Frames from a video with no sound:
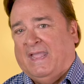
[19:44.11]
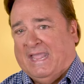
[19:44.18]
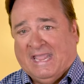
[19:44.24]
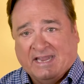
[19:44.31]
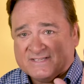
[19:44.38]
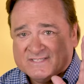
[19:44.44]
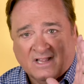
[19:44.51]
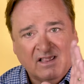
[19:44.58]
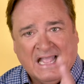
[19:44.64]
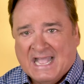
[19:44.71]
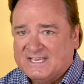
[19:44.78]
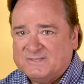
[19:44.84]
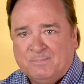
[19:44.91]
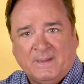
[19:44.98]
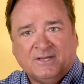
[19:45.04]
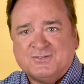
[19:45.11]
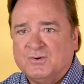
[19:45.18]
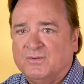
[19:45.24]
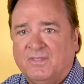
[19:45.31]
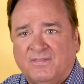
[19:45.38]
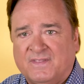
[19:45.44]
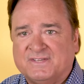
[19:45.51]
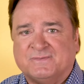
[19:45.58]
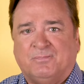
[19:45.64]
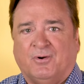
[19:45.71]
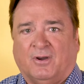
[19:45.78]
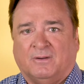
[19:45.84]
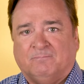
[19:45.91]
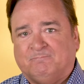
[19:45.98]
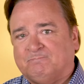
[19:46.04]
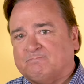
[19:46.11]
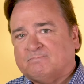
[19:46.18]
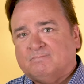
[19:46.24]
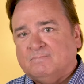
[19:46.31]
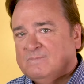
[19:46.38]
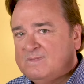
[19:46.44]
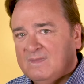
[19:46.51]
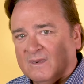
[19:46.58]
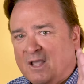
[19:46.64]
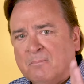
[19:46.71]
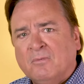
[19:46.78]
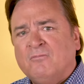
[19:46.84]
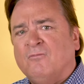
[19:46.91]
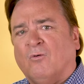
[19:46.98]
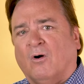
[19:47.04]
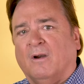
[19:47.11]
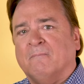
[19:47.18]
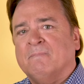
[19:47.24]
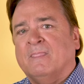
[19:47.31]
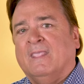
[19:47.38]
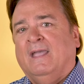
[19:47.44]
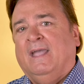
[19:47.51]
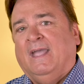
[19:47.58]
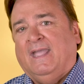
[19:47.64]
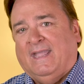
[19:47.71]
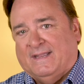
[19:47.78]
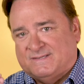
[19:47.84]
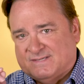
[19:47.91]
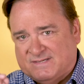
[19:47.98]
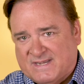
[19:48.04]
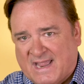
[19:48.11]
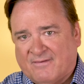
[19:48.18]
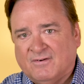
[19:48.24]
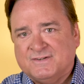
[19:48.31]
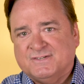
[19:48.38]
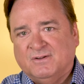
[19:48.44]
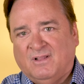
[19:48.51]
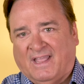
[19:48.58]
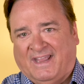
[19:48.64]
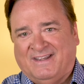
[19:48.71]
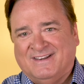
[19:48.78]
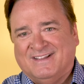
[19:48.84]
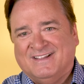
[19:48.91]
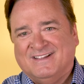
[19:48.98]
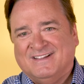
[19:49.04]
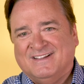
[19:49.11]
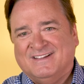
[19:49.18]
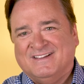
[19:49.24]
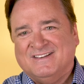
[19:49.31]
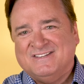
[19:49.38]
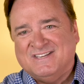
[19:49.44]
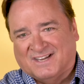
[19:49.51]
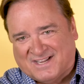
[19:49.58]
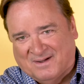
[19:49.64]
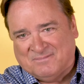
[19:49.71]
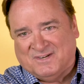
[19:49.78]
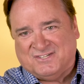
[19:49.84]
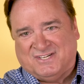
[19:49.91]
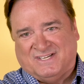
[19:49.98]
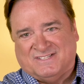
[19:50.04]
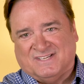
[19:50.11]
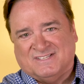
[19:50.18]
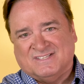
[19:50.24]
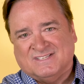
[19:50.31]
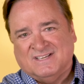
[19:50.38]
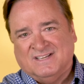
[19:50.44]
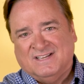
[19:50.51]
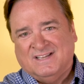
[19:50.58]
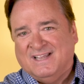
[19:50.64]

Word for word: It's the last big truth of this book. Number four. It's never too late to come to Jesus.